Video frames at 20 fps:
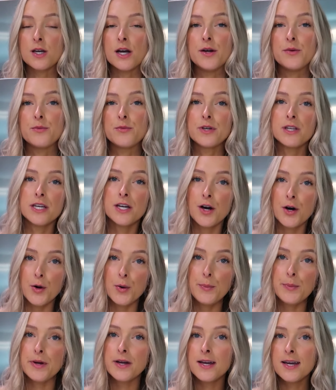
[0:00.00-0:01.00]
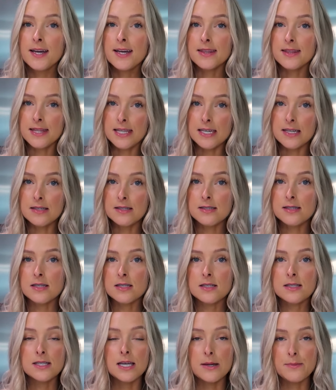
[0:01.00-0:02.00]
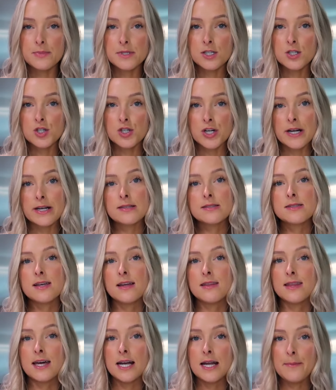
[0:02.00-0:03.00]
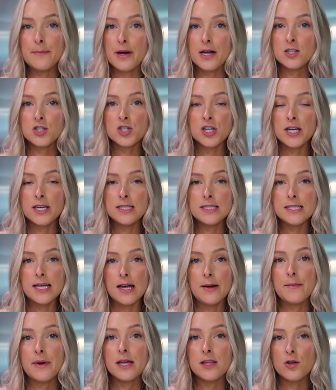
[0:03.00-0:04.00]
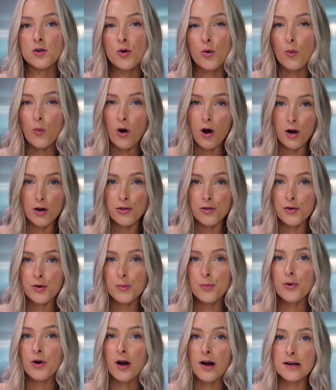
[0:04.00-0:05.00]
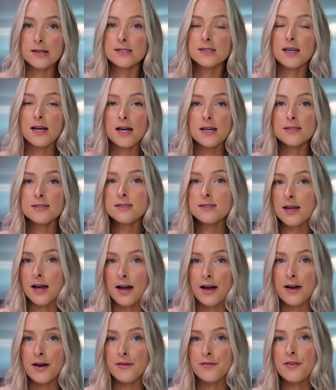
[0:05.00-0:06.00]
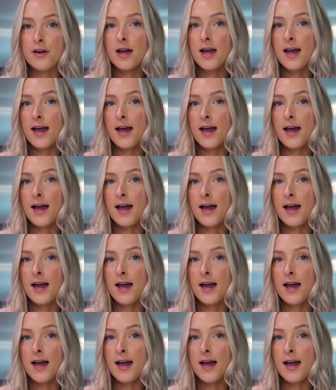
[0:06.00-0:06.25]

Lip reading: So I really hope these tips and tricks that I mentioned and my little walkthrough process of